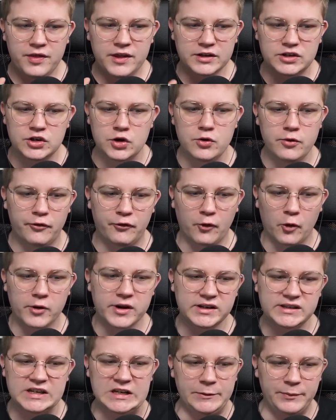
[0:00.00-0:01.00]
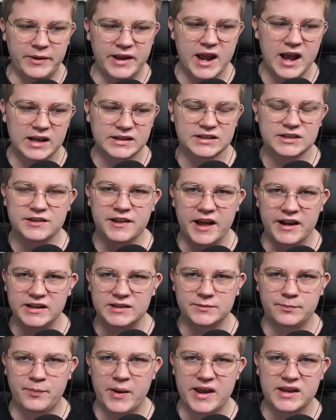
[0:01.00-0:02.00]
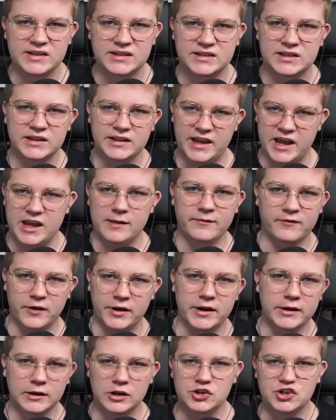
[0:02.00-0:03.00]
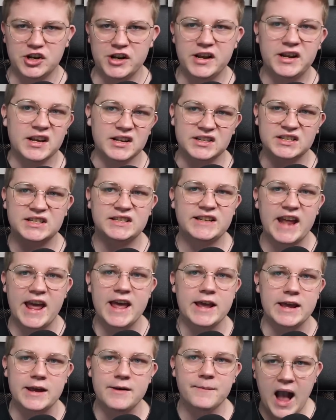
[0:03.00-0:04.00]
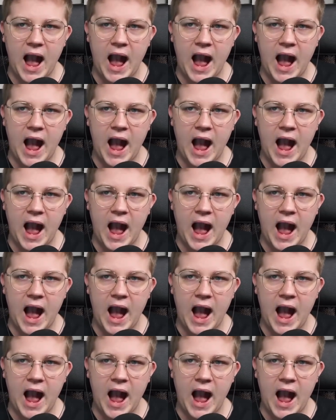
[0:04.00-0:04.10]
the 240 TPS that is base game vanilla GD can stay.